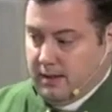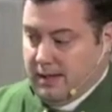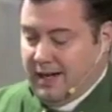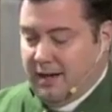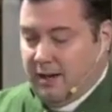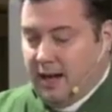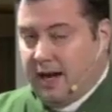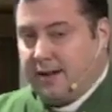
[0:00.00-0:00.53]

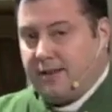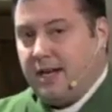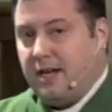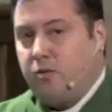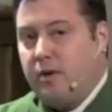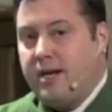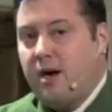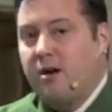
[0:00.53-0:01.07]
And I think
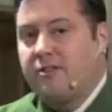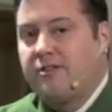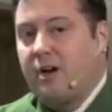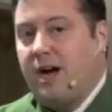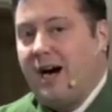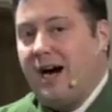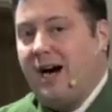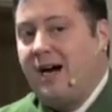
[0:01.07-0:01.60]
we are to
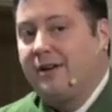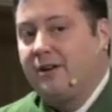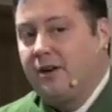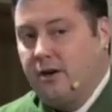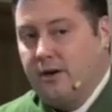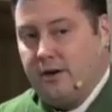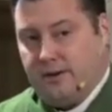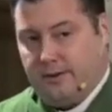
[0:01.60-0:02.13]

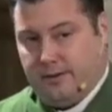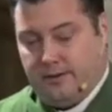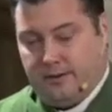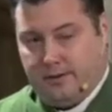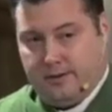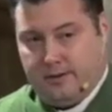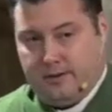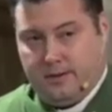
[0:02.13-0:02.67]
honor
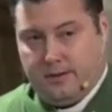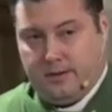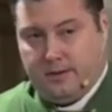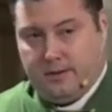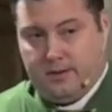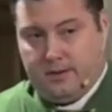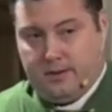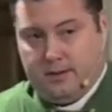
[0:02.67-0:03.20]

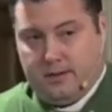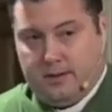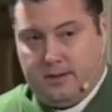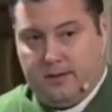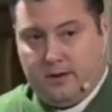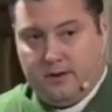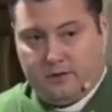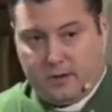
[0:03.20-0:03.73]

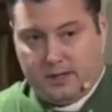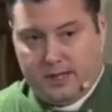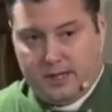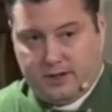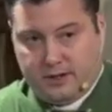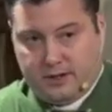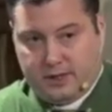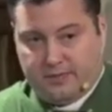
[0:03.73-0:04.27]
those
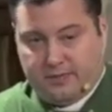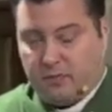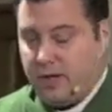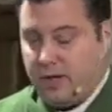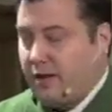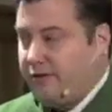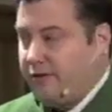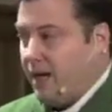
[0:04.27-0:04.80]
relationships. We
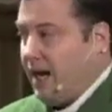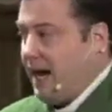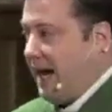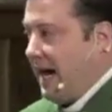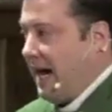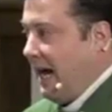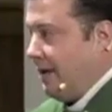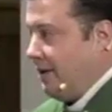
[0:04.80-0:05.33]
are to
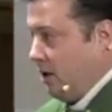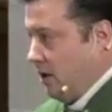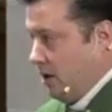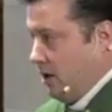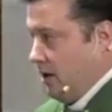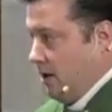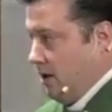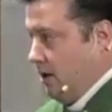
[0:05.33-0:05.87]

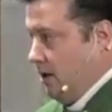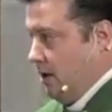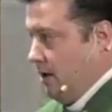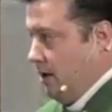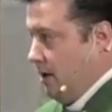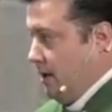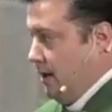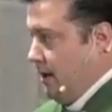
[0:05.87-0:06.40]
honor
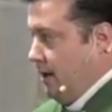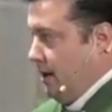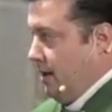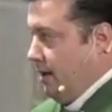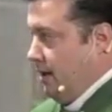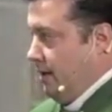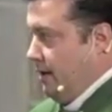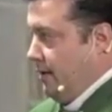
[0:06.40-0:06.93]

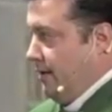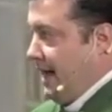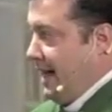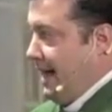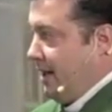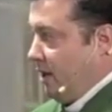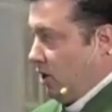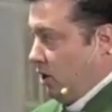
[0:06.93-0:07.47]

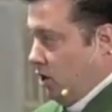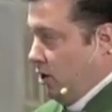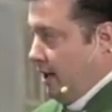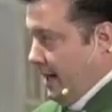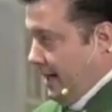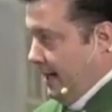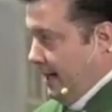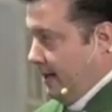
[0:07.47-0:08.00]
that
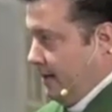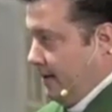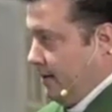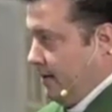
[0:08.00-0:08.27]
learning,